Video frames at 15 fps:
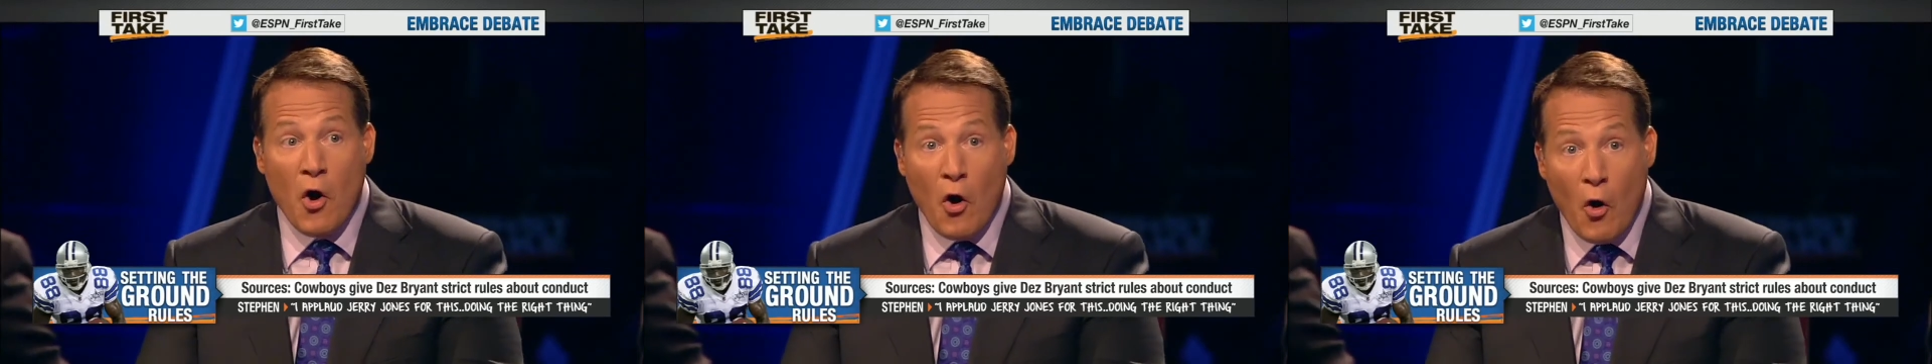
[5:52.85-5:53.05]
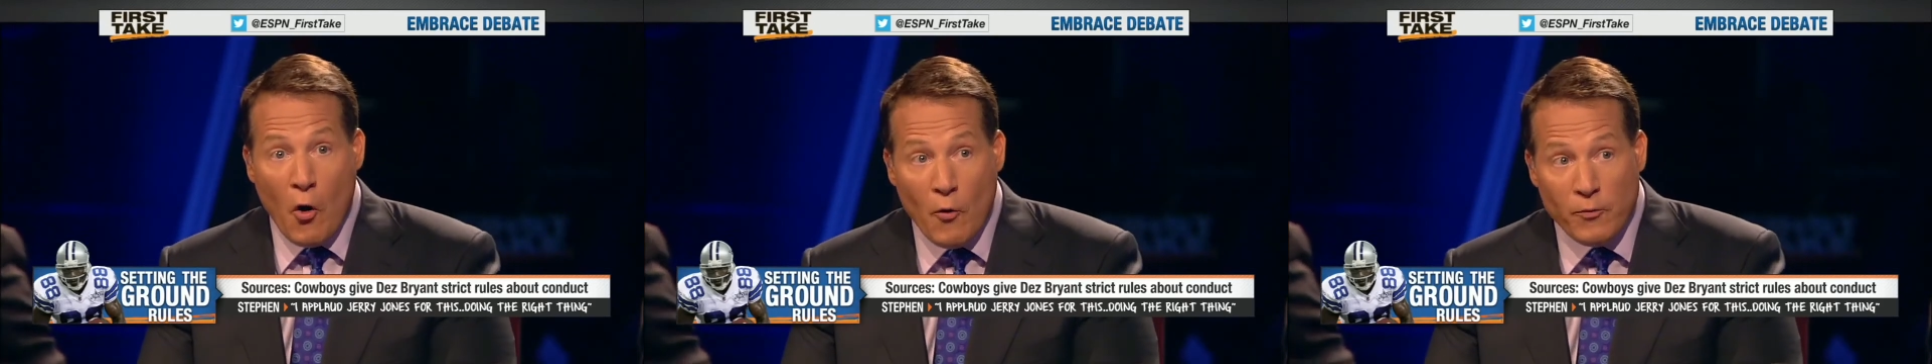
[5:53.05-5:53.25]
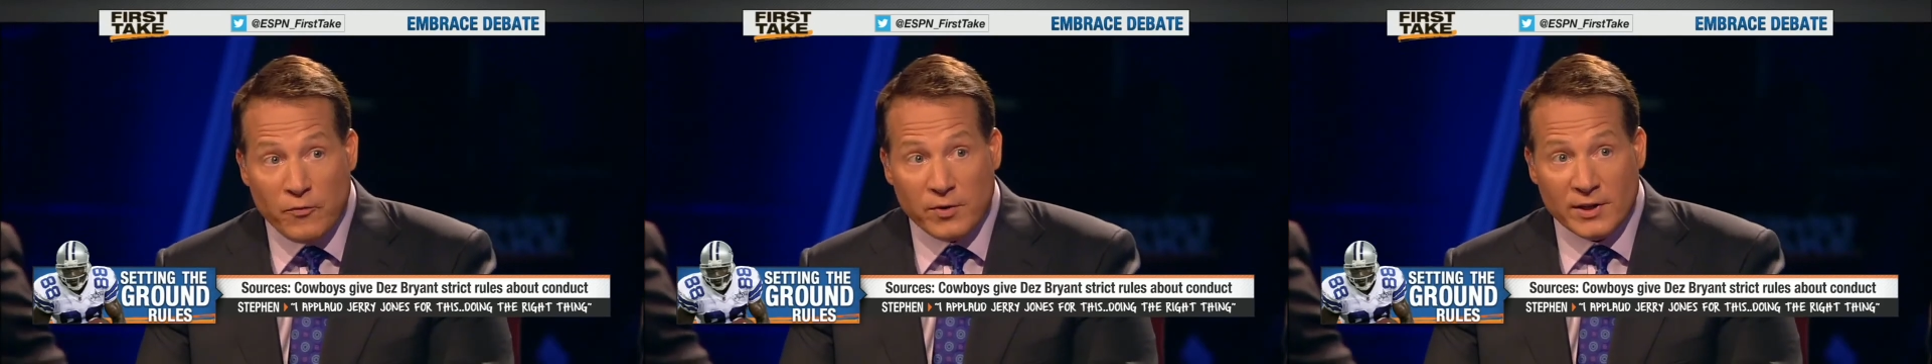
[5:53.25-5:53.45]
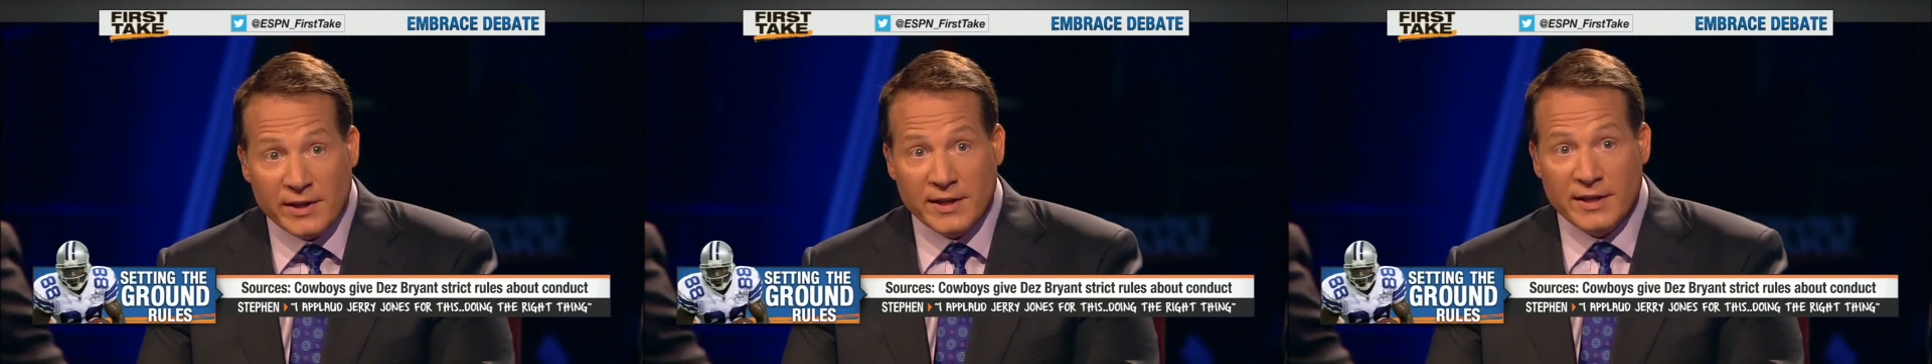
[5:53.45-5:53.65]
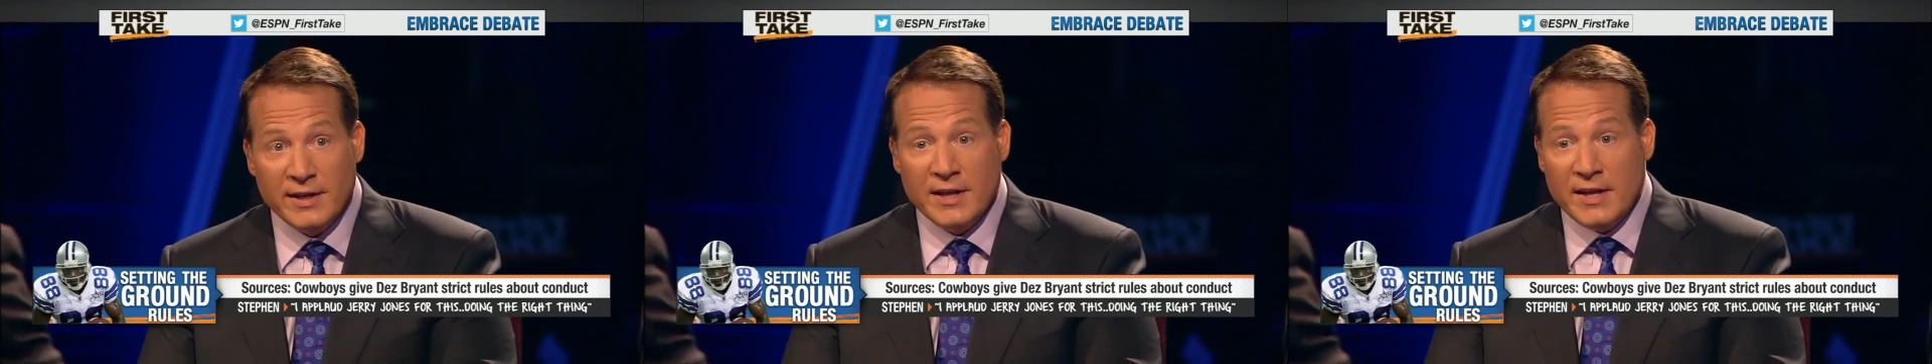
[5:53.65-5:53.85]

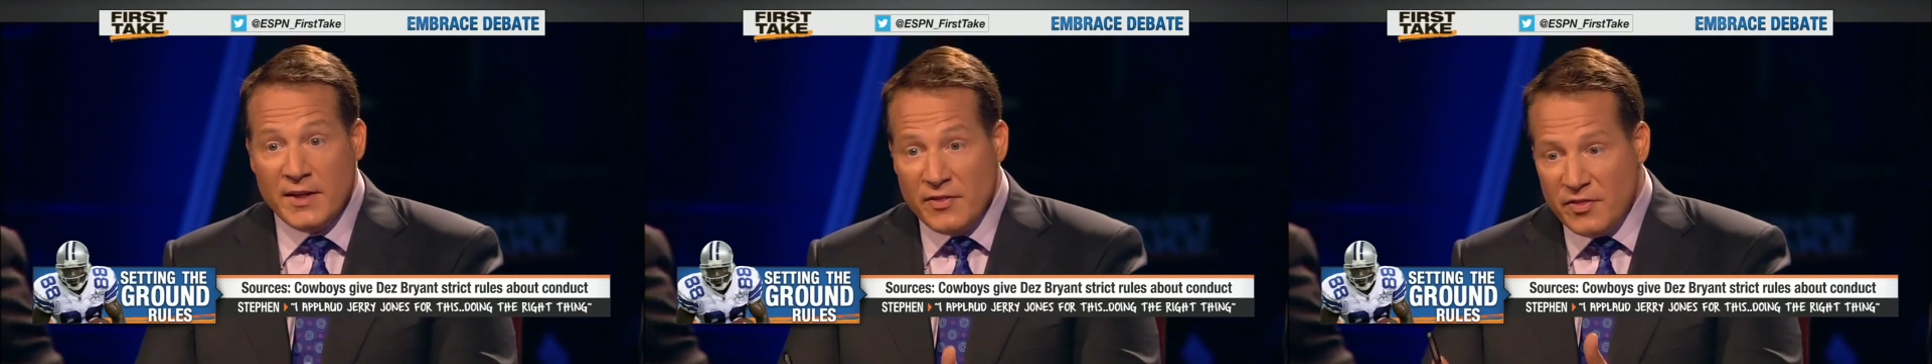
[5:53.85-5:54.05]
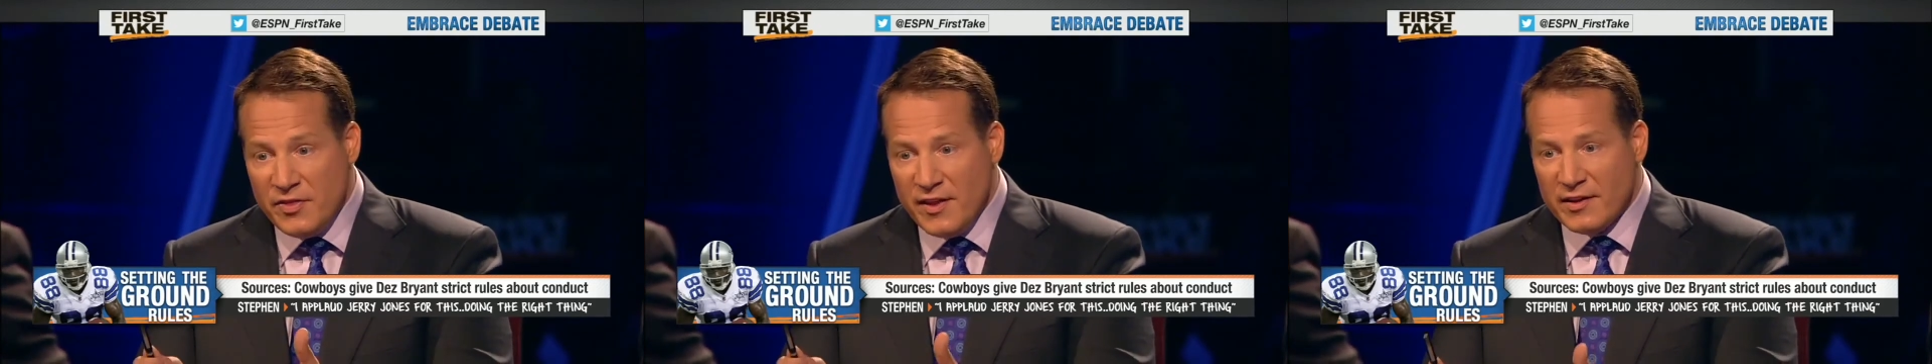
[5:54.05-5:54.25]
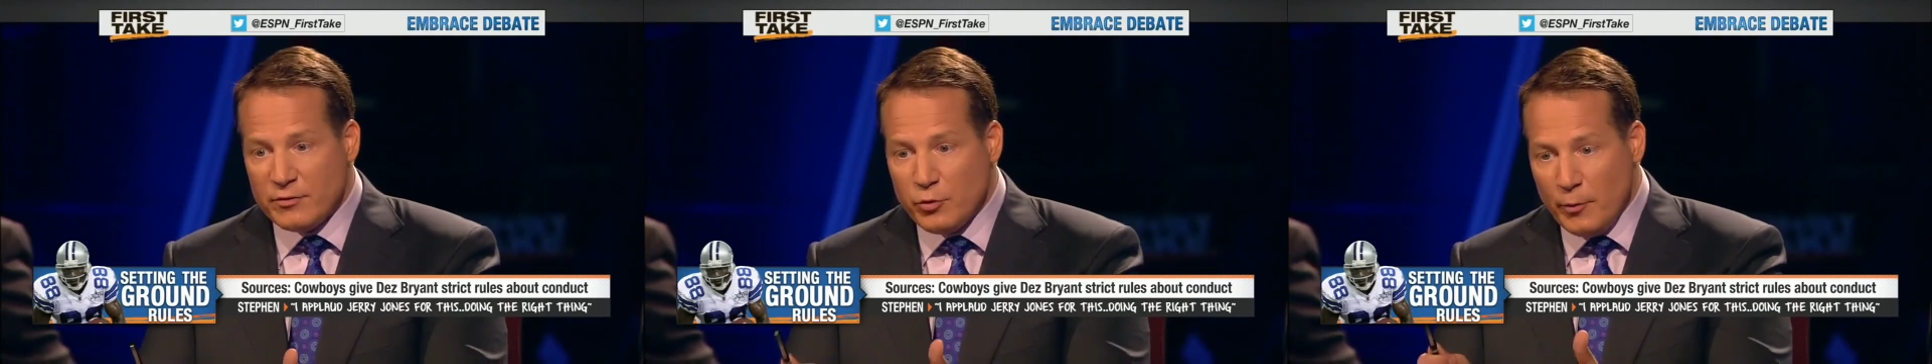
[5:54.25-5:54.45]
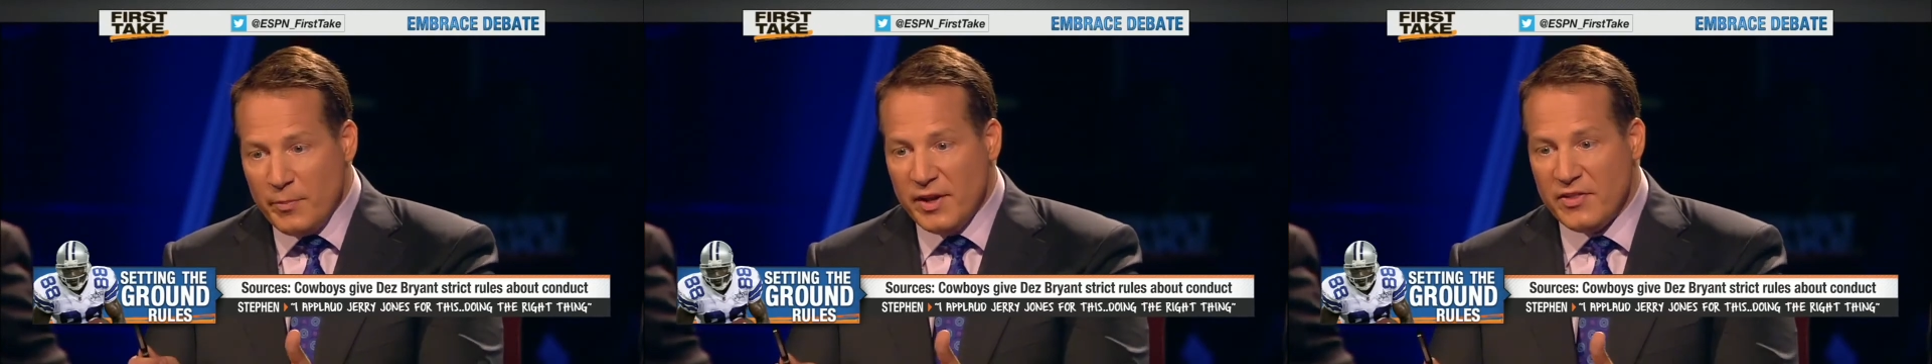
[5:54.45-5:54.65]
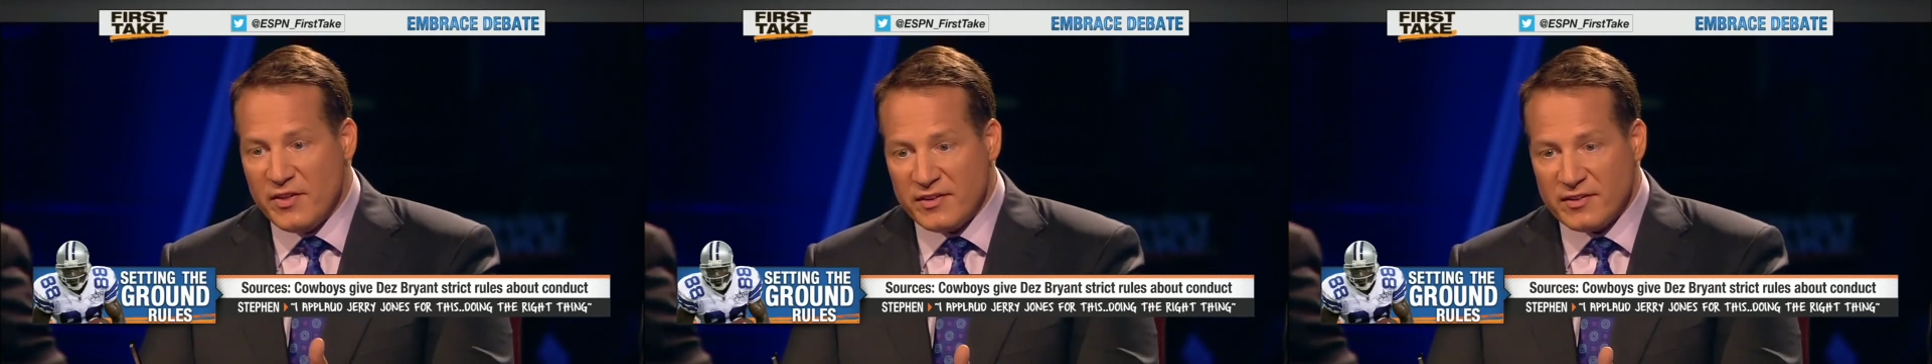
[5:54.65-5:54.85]
Hopefully, this will
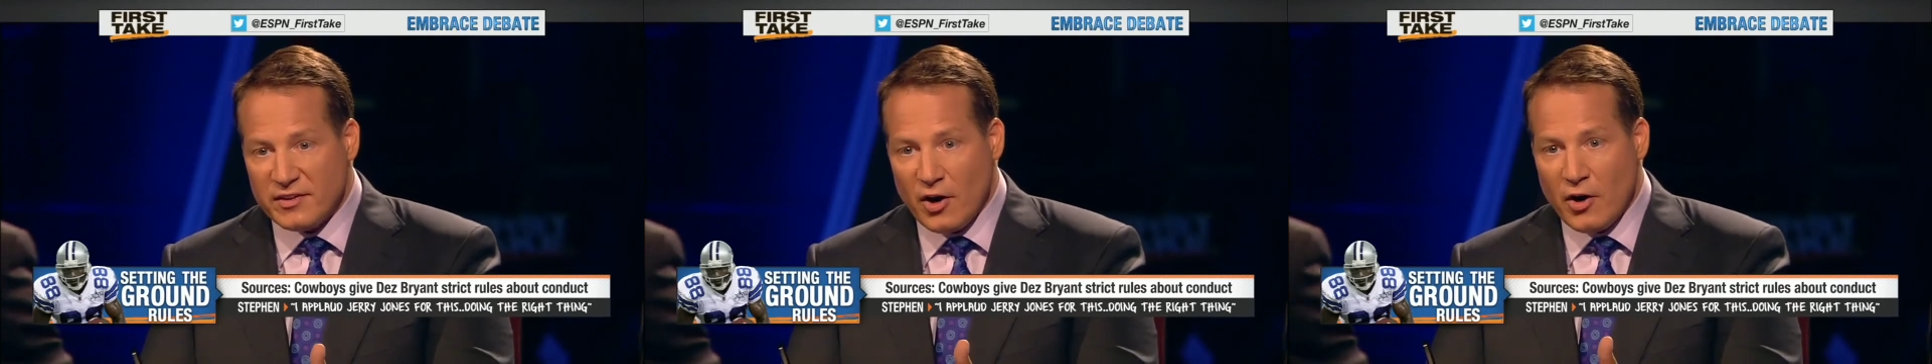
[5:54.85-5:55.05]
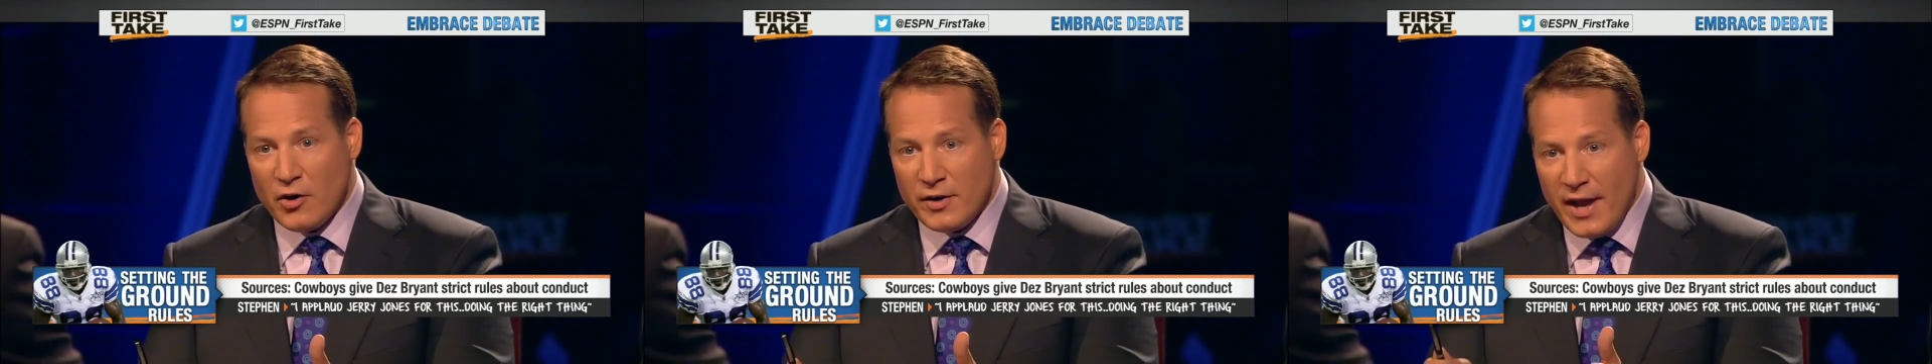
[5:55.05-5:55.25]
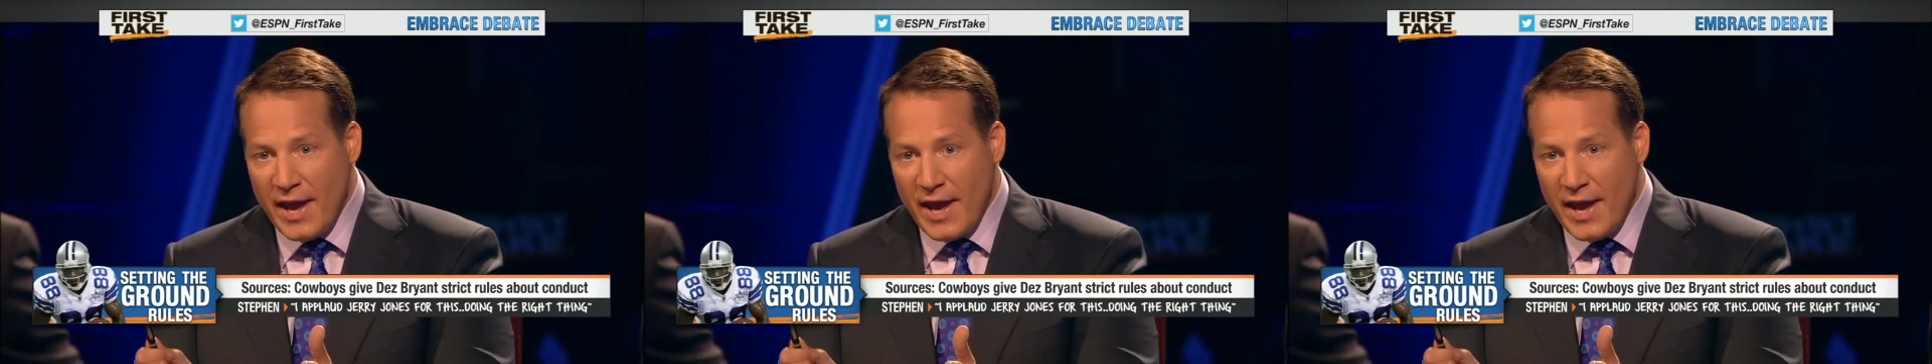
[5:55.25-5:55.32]
be the start.